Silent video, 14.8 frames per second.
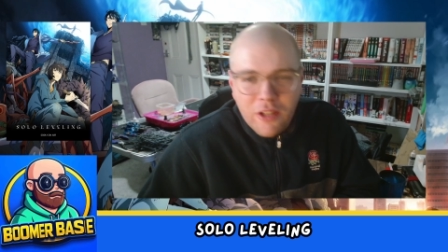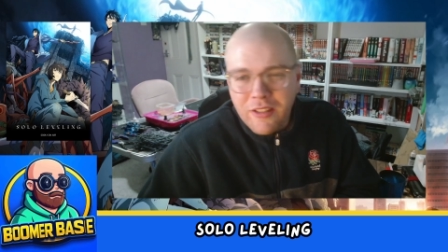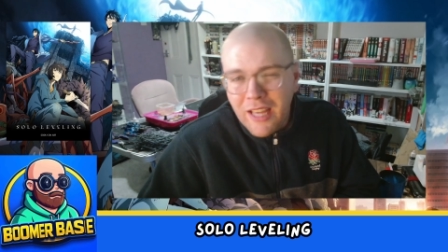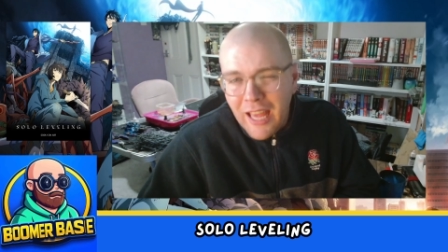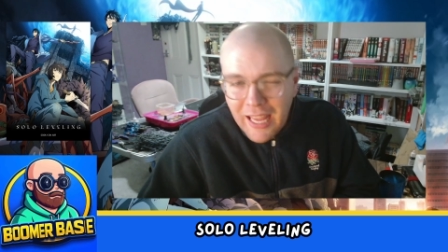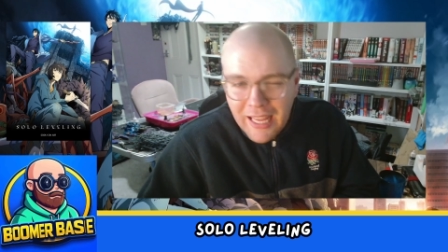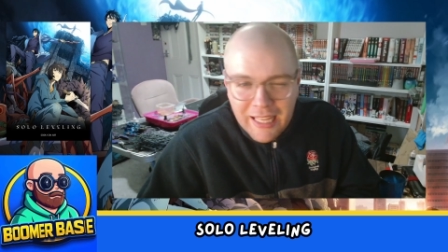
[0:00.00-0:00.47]
I
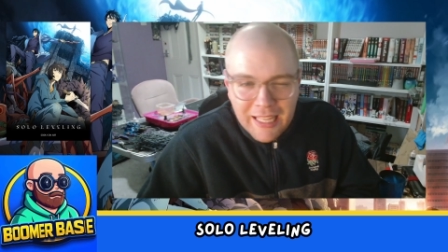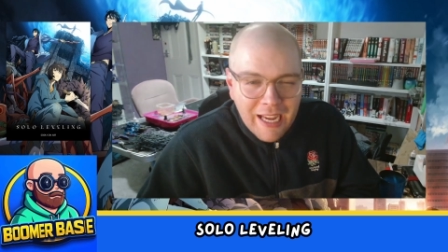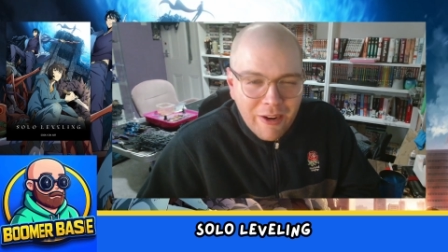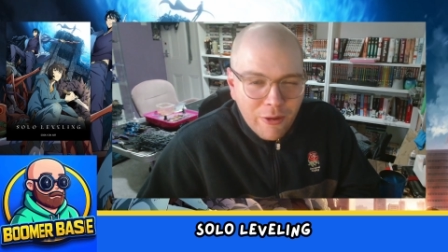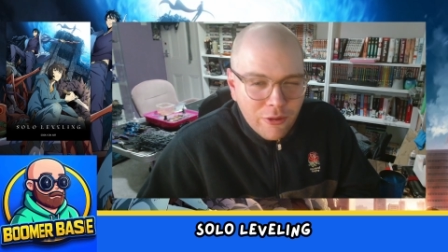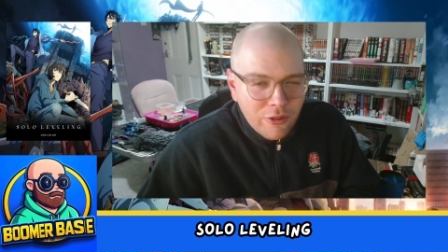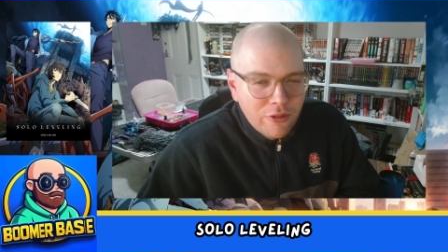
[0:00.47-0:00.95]
hate
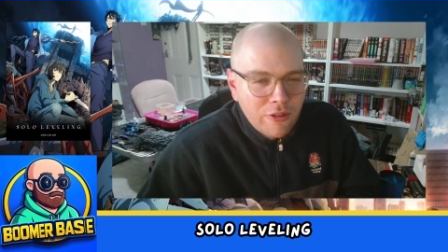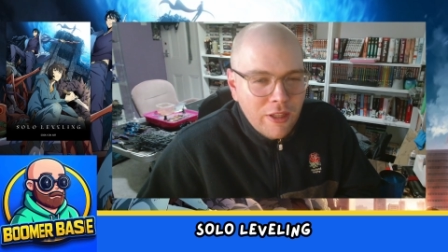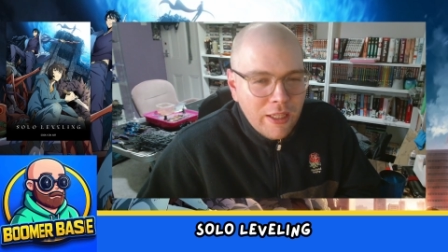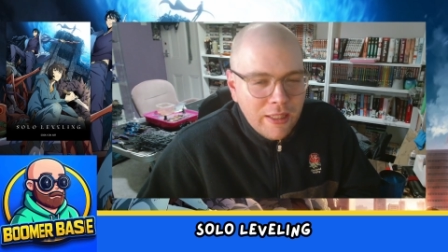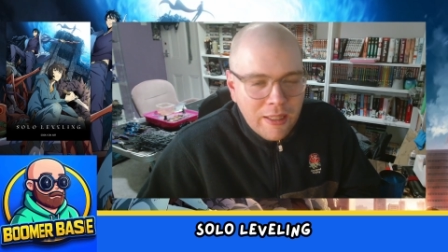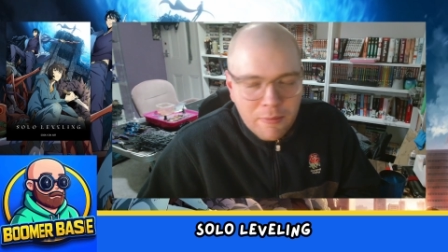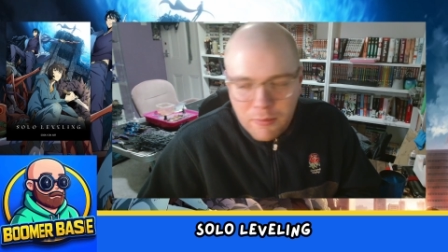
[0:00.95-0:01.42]
characters
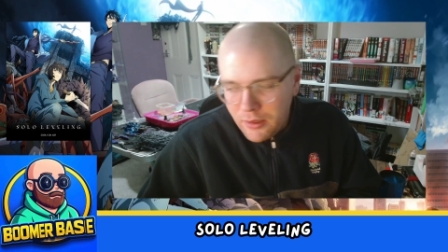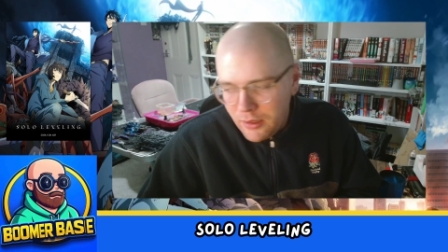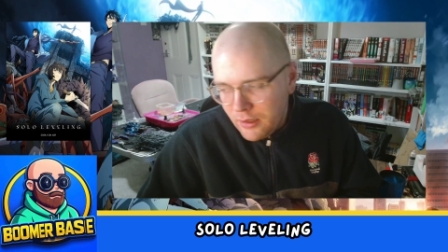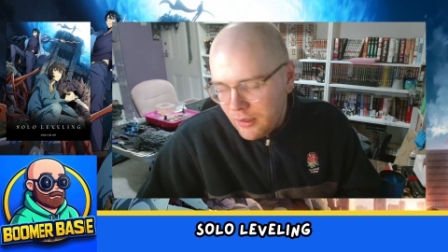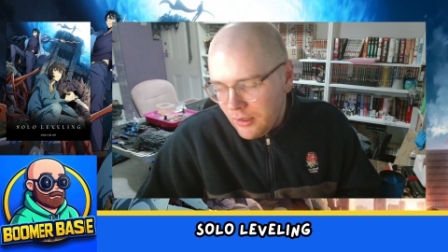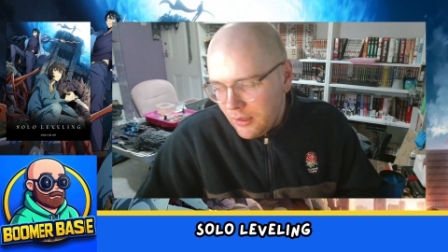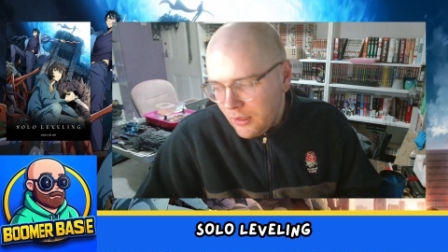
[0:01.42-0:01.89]
like them,
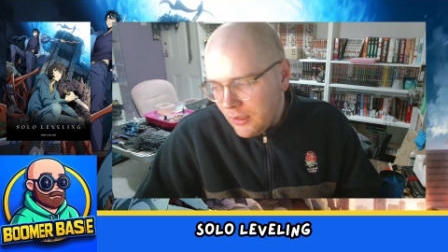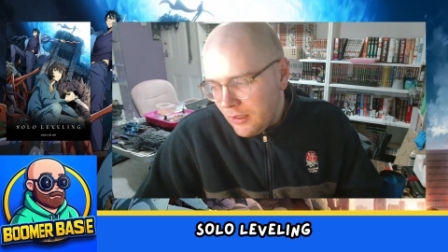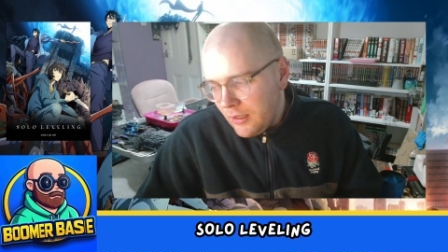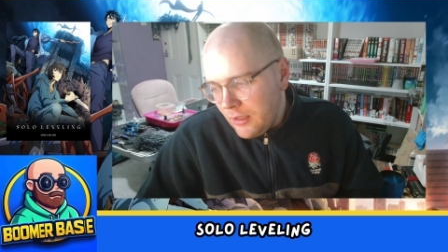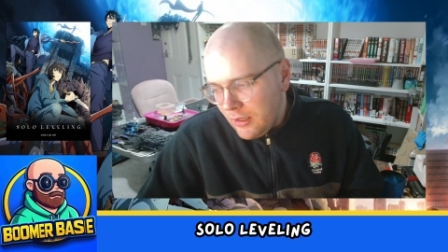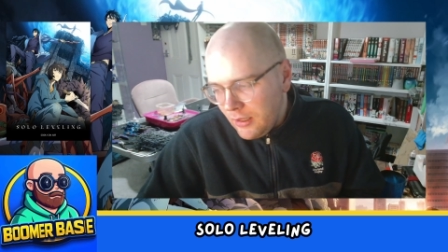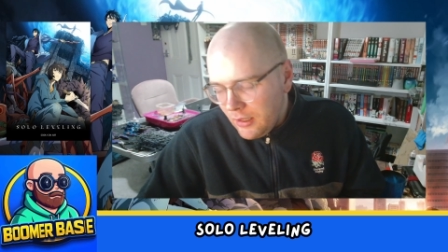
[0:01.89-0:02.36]

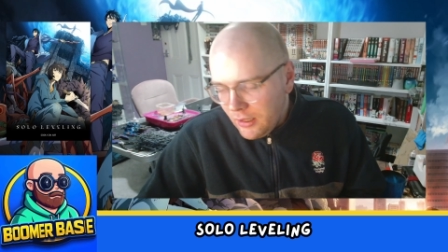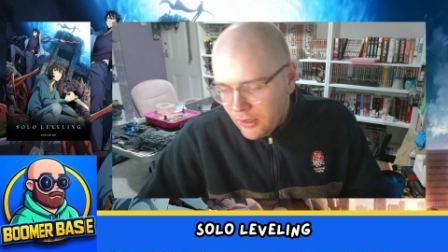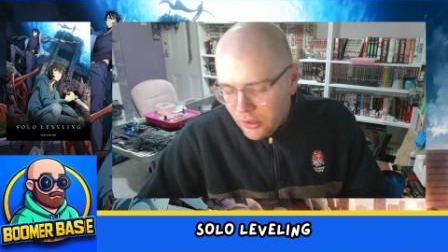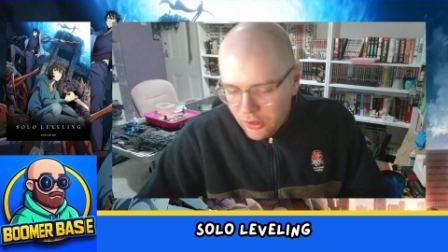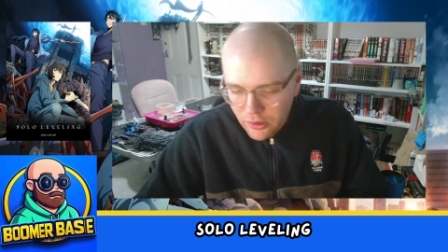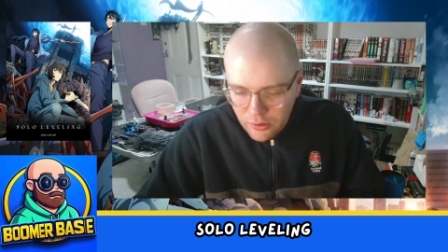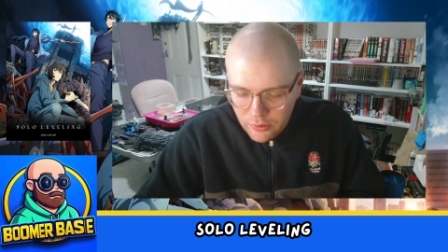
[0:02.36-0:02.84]

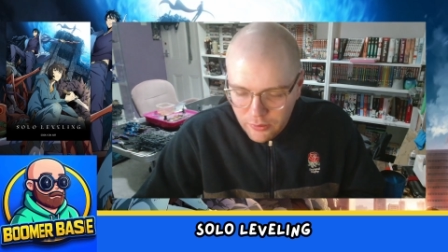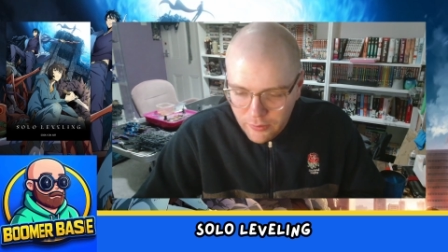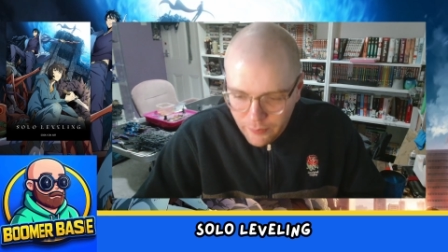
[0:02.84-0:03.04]
you know.